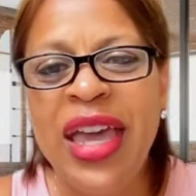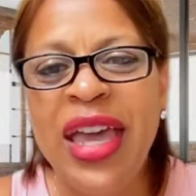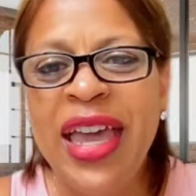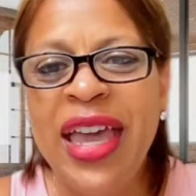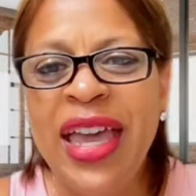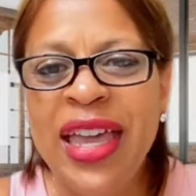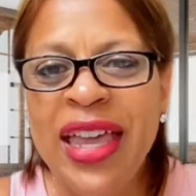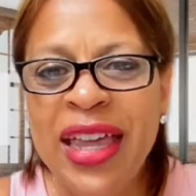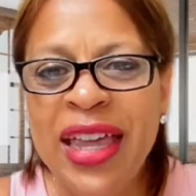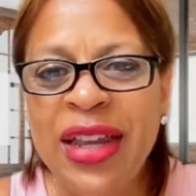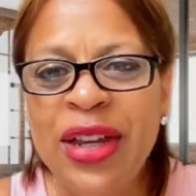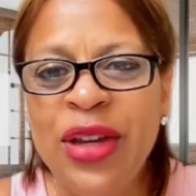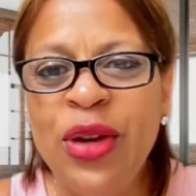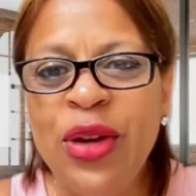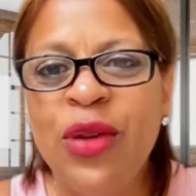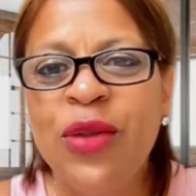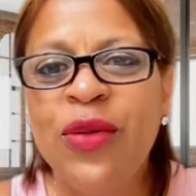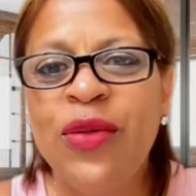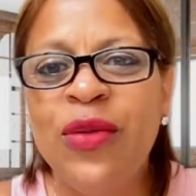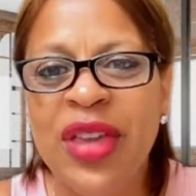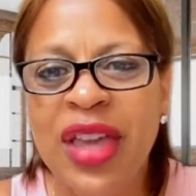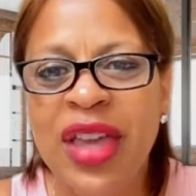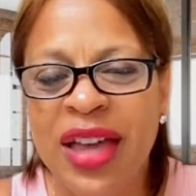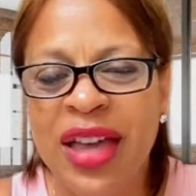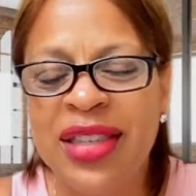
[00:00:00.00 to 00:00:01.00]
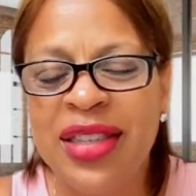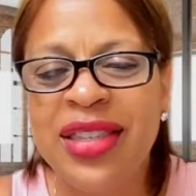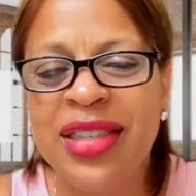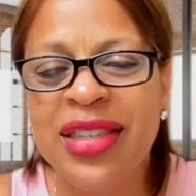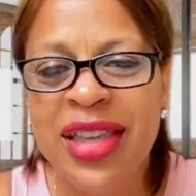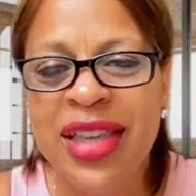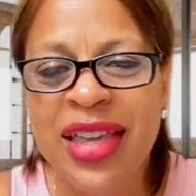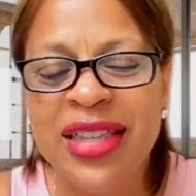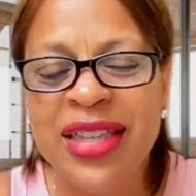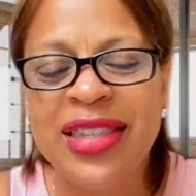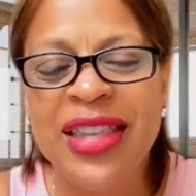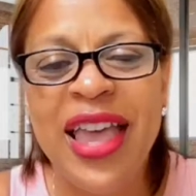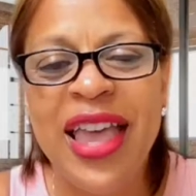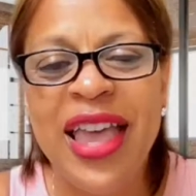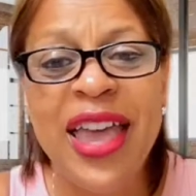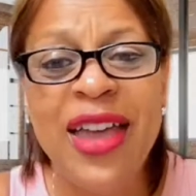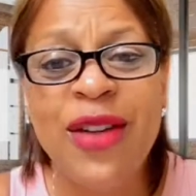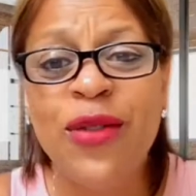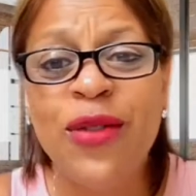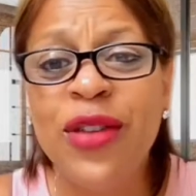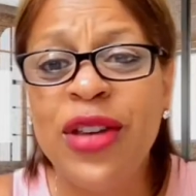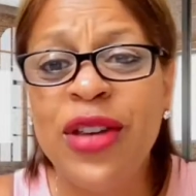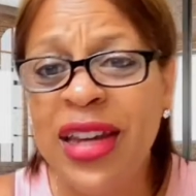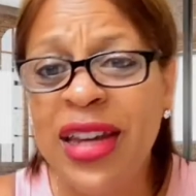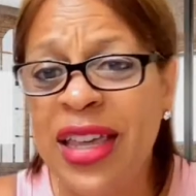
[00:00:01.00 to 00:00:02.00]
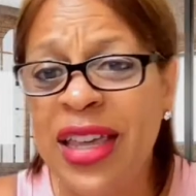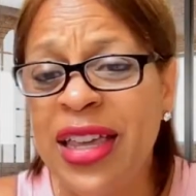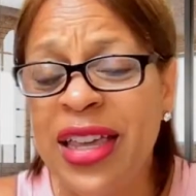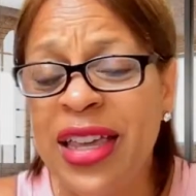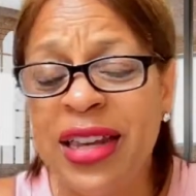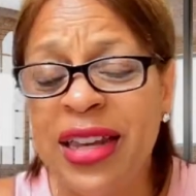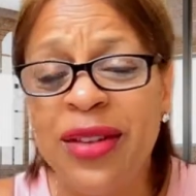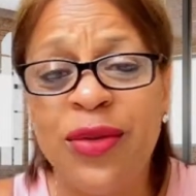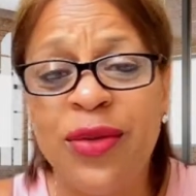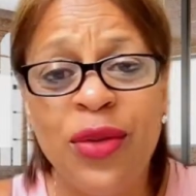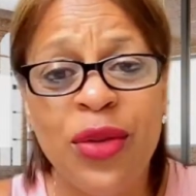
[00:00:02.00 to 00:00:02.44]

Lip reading: and your fiance's every need